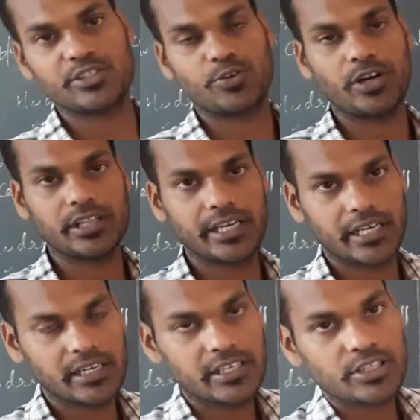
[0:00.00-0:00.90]
is not
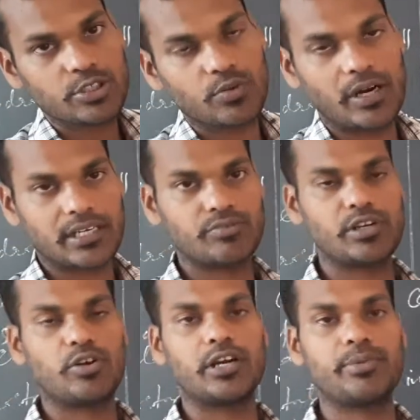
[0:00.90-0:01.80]
there, so water
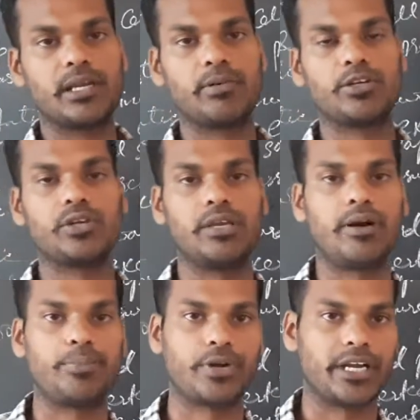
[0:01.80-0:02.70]
will not be able to
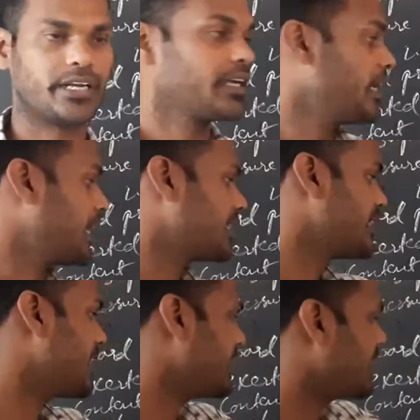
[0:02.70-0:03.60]
evaporate.
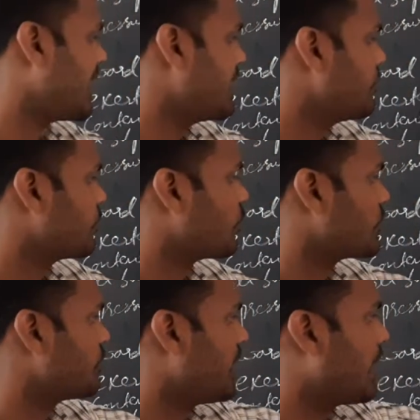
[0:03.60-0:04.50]
At that time
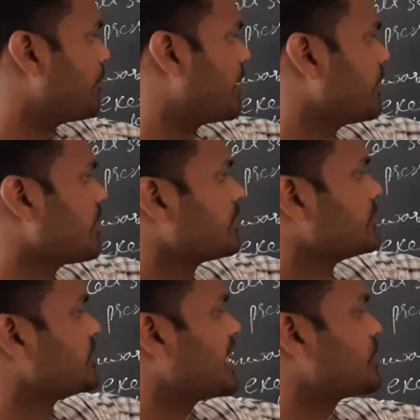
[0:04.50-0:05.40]
what will
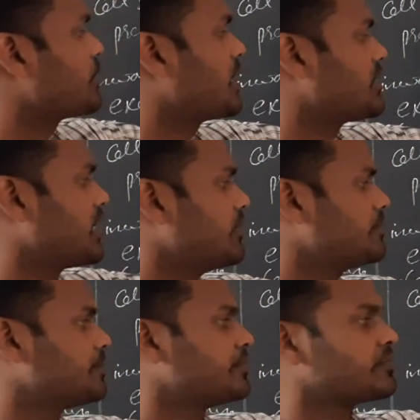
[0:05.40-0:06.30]
happen? Transpiration